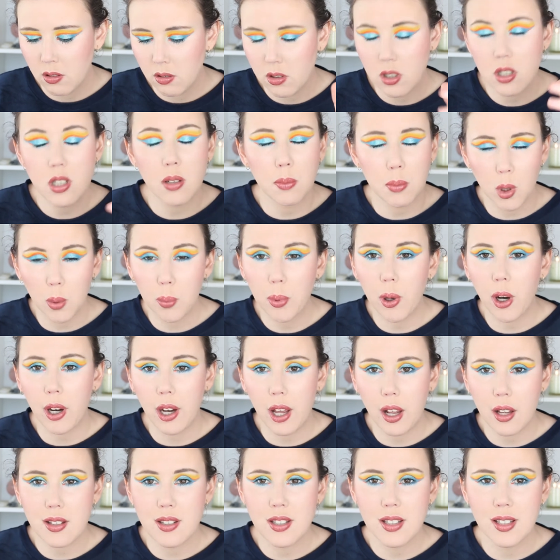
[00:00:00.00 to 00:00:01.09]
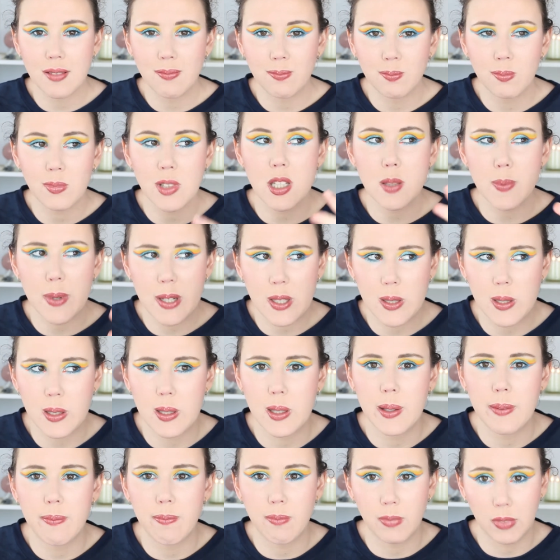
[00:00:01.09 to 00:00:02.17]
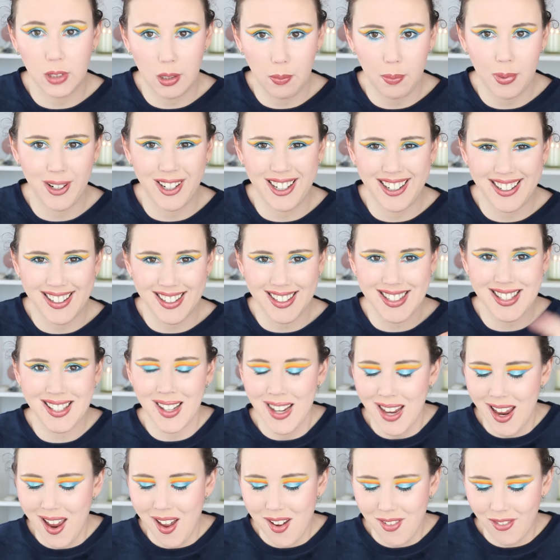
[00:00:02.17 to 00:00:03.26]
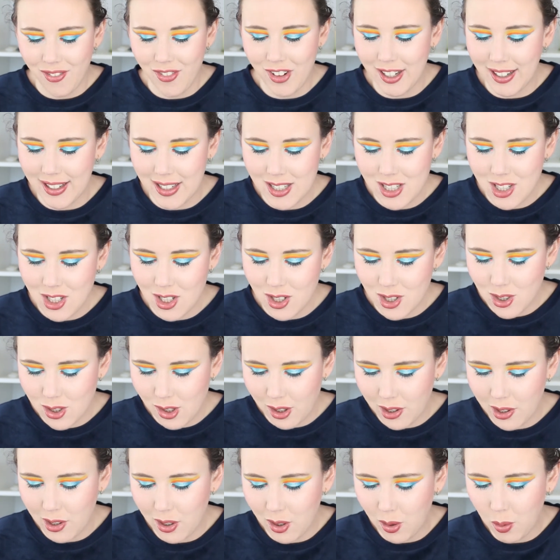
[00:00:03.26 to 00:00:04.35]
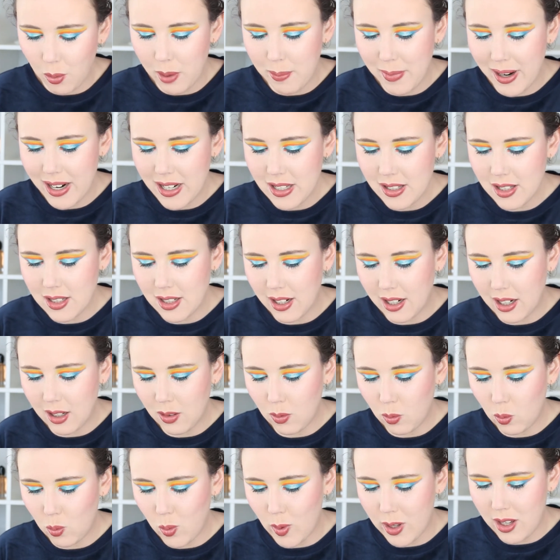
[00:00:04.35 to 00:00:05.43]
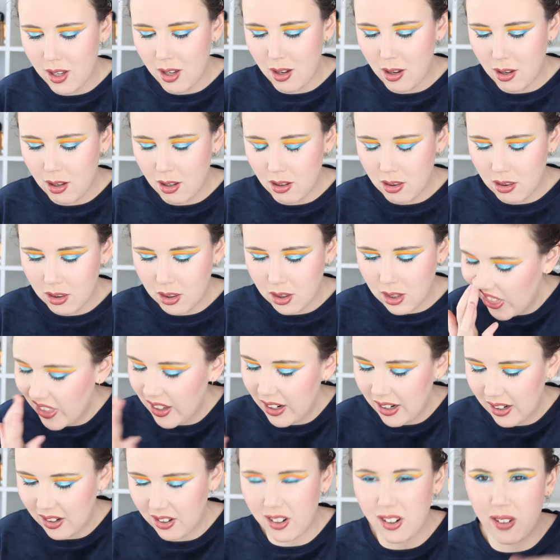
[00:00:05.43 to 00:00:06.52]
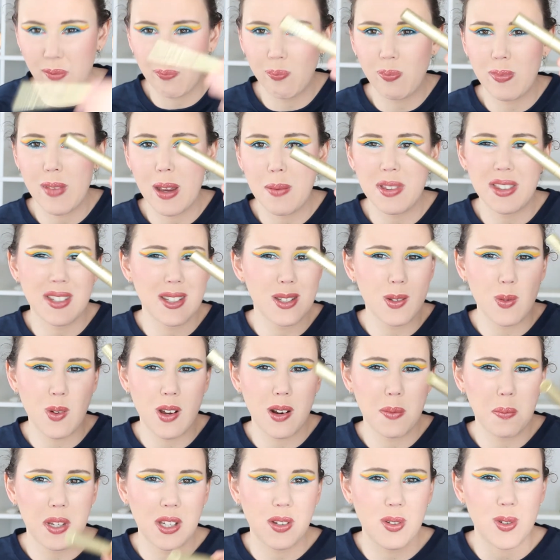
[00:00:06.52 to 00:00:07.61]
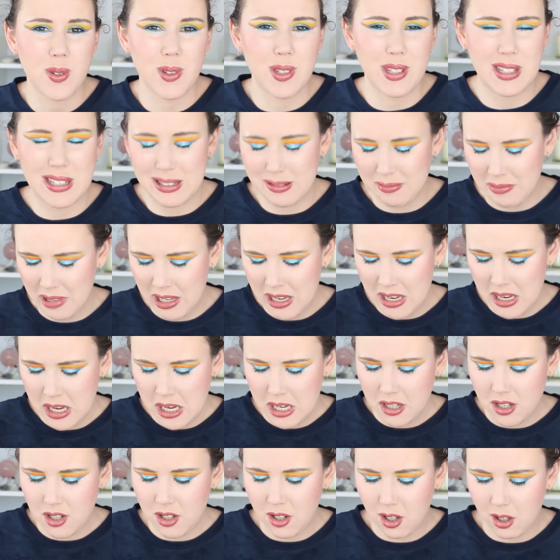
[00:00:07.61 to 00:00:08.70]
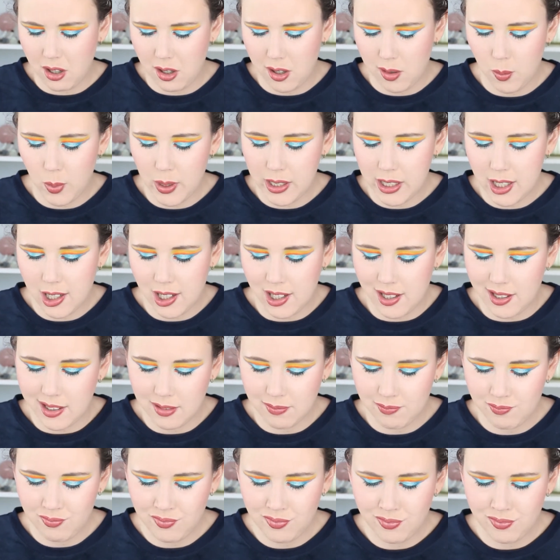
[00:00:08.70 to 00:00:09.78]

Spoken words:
some more products, especially lip products, finished. So we might start with, I don't know, maybe this one, because you know we can't